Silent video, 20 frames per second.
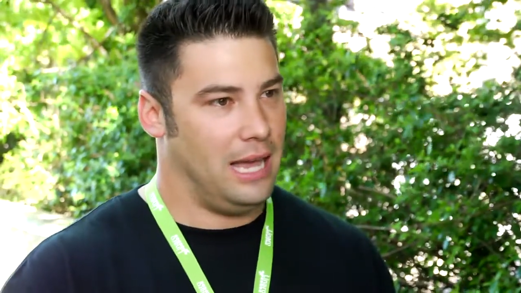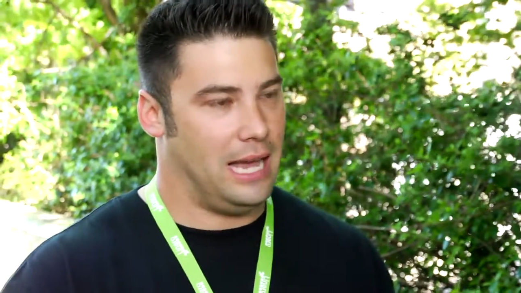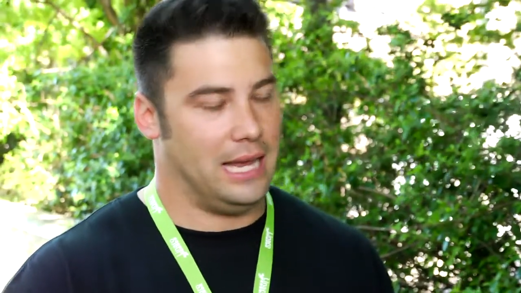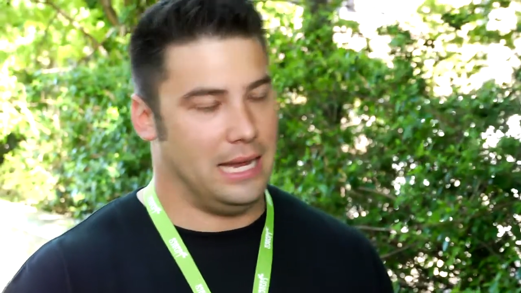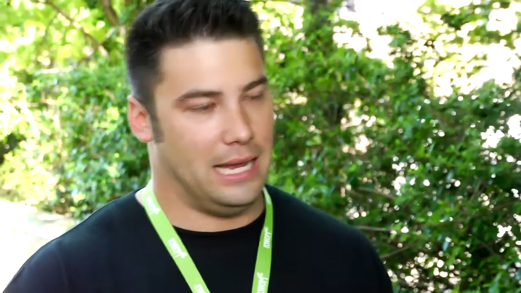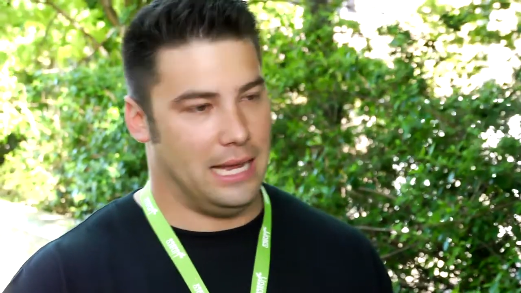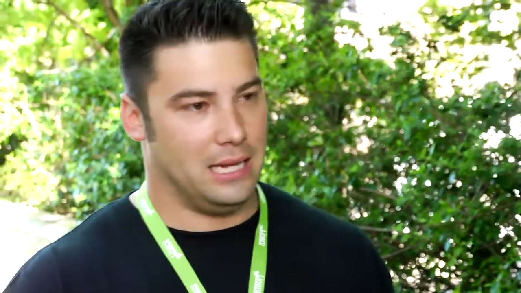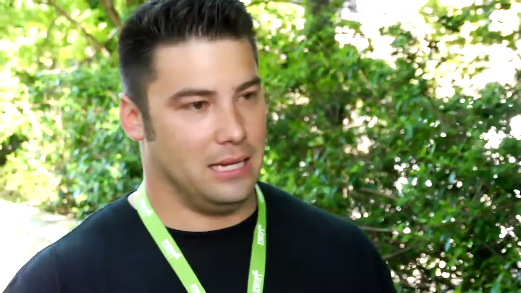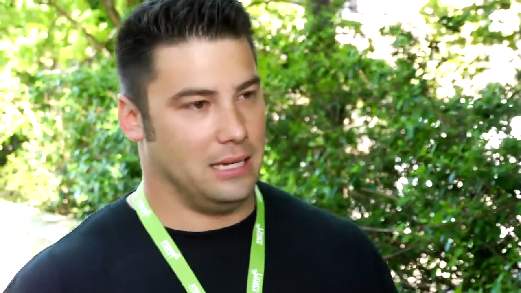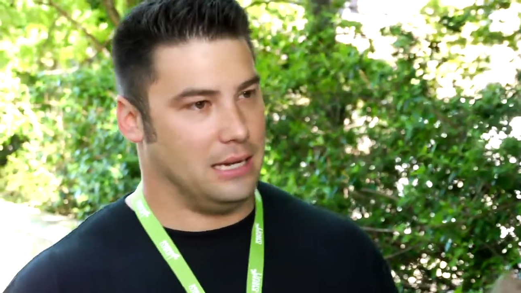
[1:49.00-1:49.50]

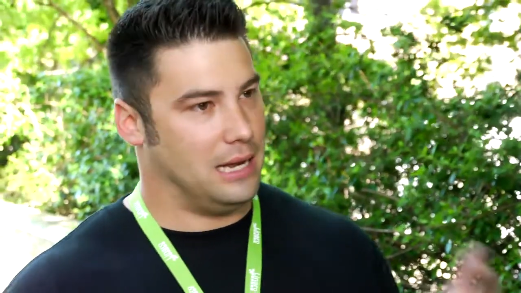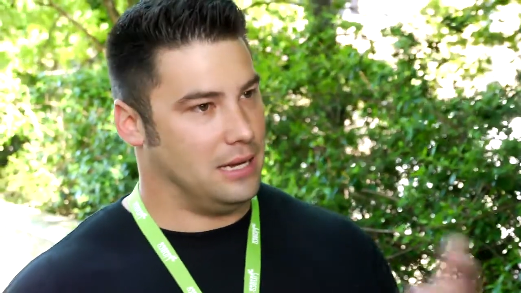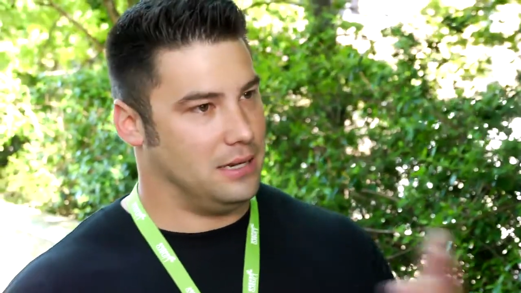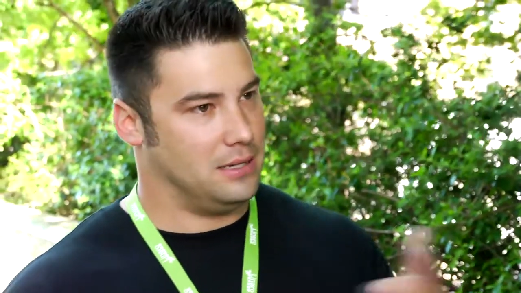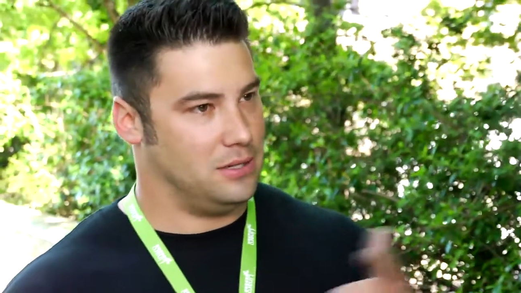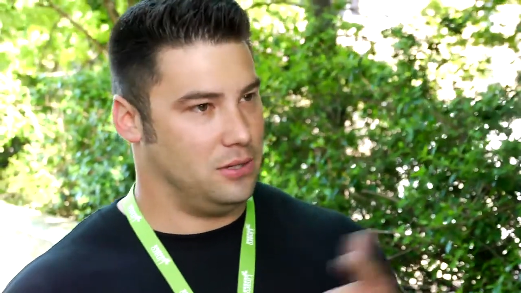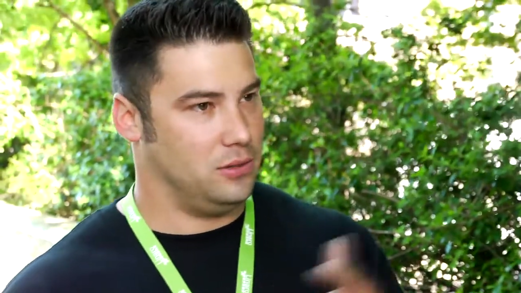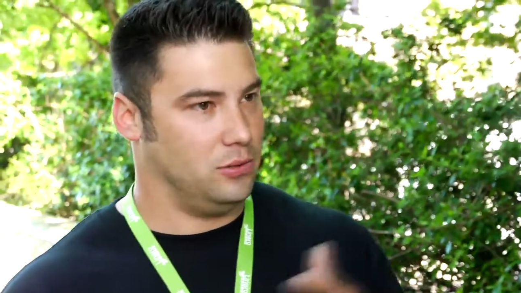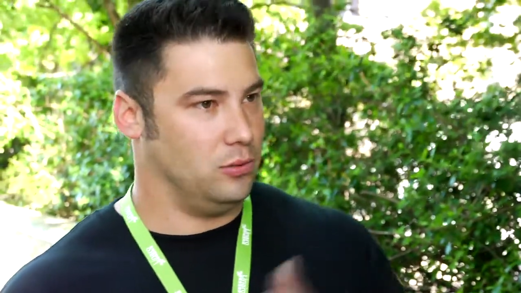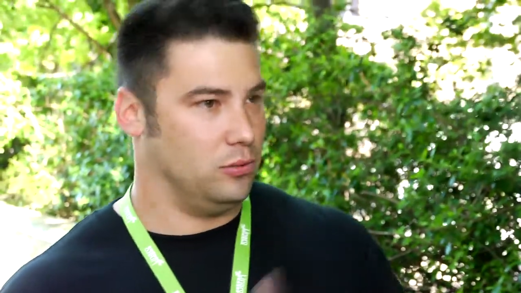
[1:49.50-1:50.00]

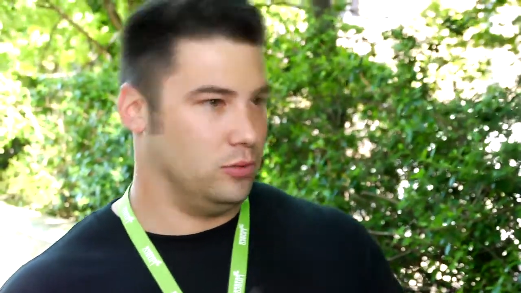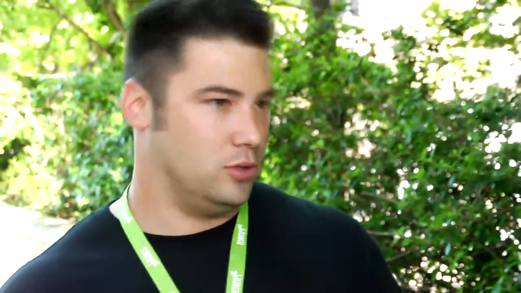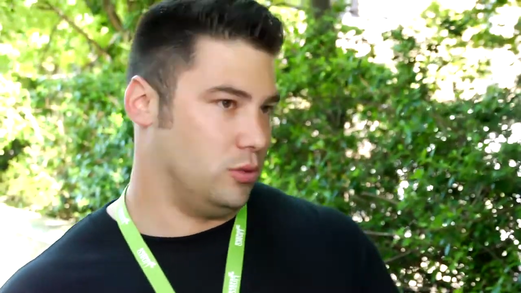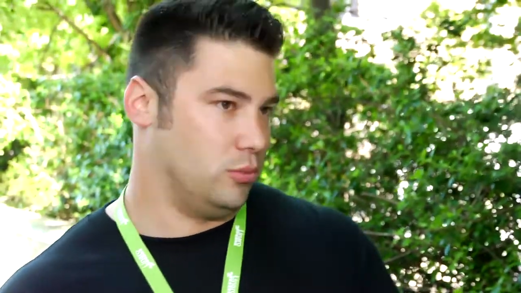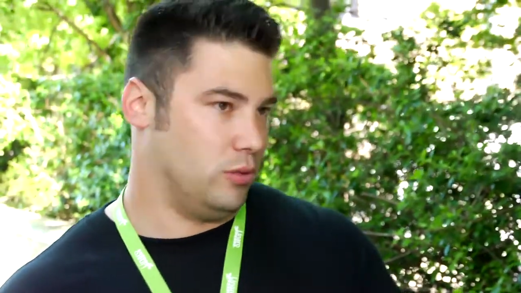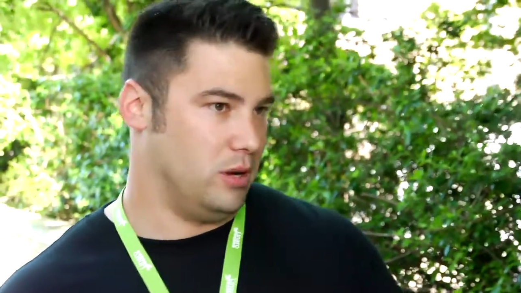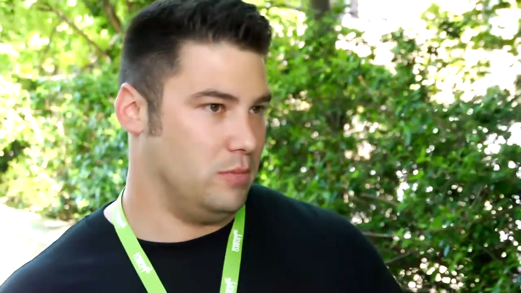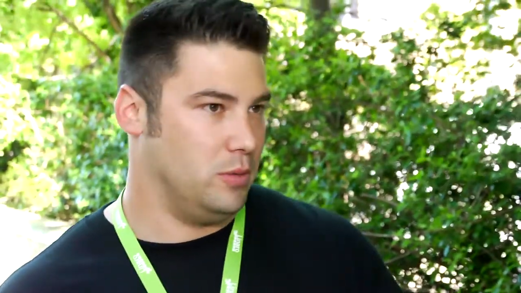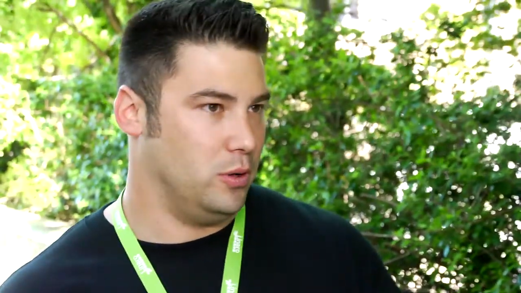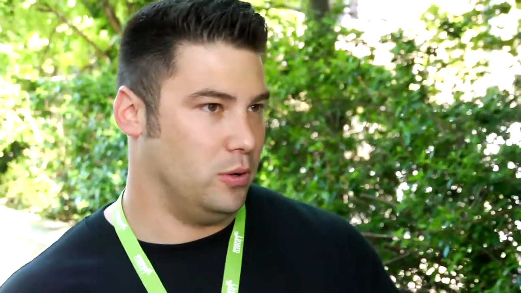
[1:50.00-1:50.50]
and to
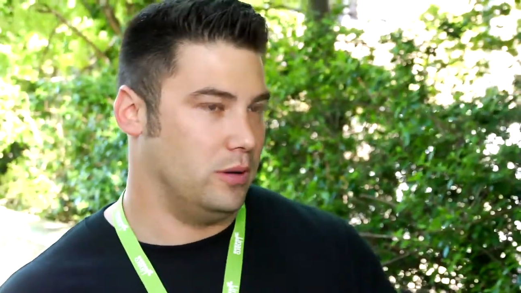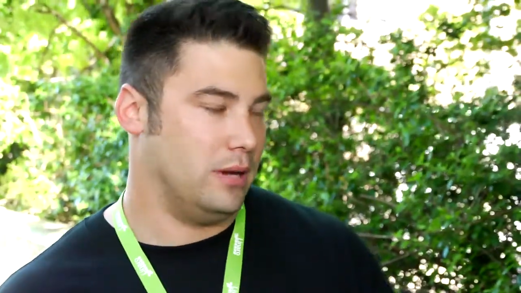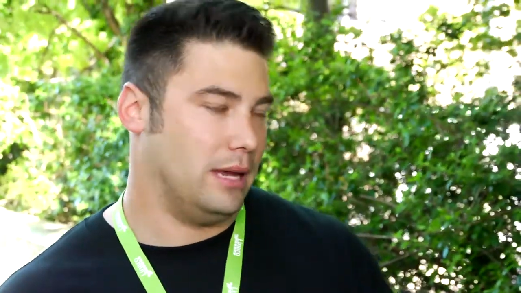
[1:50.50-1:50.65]
reboot.